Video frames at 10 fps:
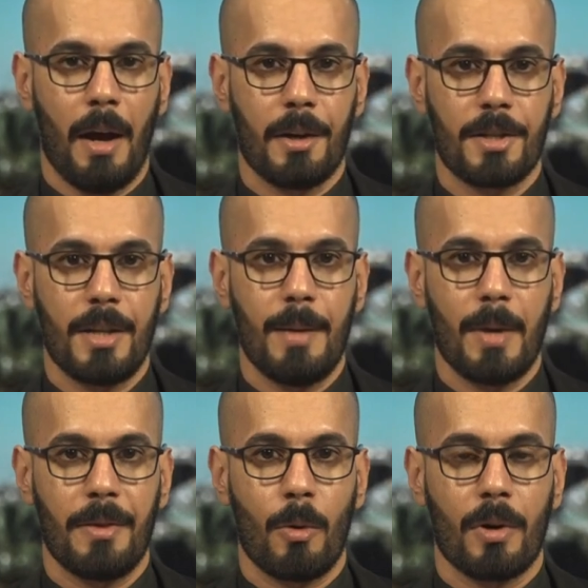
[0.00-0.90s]
In a
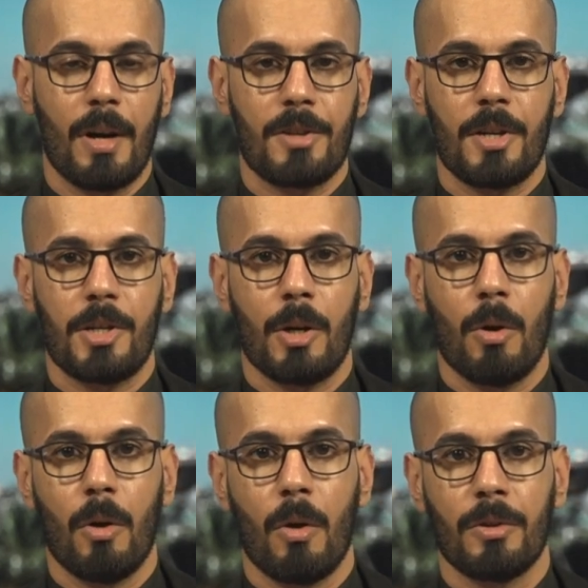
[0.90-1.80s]
statement, the organization
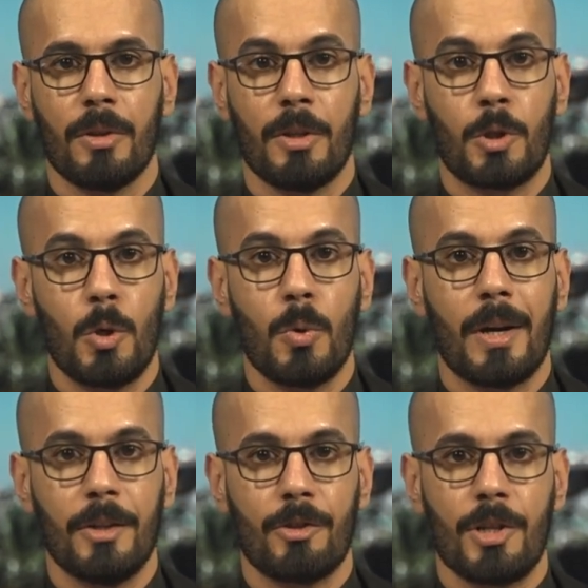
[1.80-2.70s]
called on the two
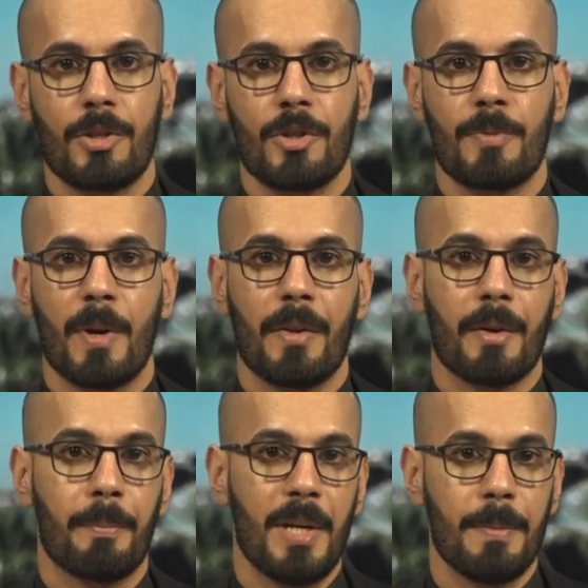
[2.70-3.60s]
countries to spare
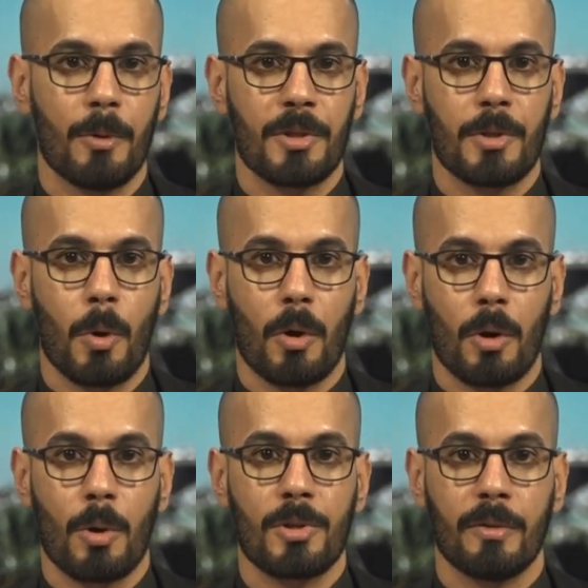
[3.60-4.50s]
their peoples the
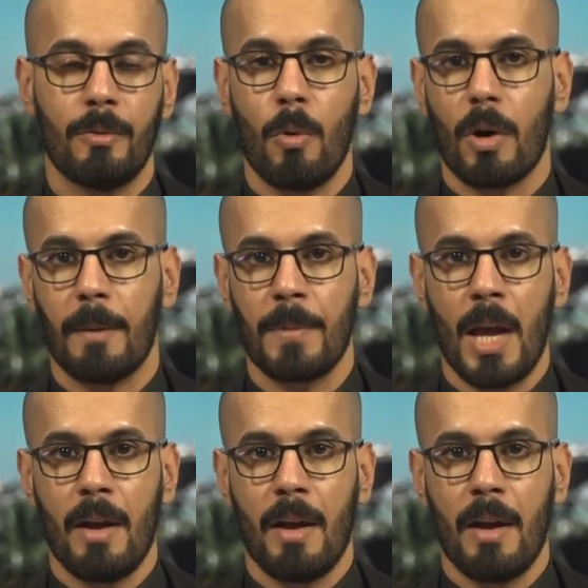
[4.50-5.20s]
horrors of war,